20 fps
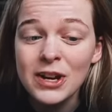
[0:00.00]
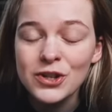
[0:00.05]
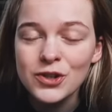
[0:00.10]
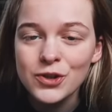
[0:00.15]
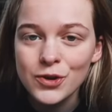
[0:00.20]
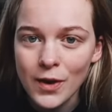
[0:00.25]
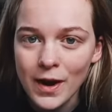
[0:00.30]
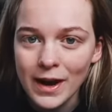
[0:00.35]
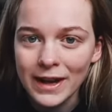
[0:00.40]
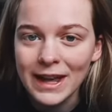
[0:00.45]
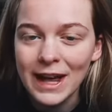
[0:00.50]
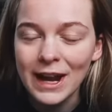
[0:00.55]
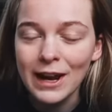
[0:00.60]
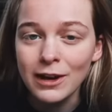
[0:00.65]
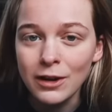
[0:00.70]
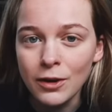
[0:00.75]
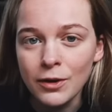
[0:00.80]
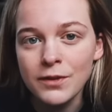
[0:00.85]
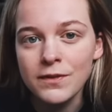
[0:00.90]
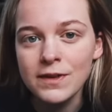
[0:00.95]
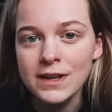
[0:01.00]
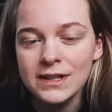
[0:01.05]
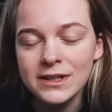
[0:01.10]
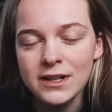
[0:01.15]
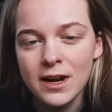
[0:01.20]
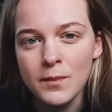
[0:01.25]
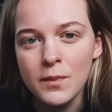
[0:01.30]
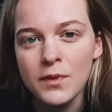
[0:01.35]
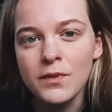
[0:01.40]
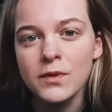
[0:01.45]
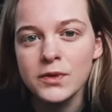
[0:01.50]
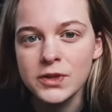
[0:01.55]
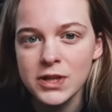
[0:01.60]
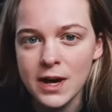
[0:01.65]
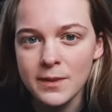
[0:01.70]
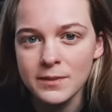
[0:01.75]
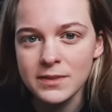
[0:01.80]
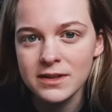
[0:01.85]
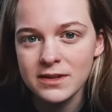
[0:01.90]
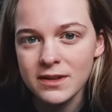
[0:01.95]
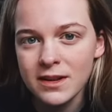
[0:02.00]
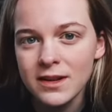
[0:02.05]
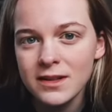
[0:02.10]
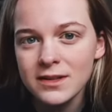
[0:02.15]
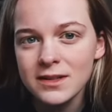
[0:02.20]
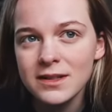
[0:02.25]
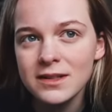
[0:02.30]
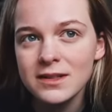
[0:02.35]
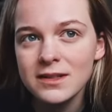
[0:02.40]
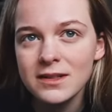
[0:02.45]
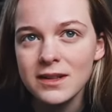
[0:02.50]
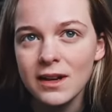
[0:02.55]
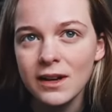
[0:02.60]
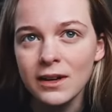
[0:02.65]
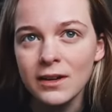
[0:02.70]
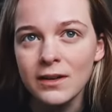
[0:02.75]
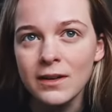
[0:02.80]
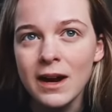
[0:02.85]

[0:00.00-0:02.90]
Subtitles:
try and get a lot of this done before term starts so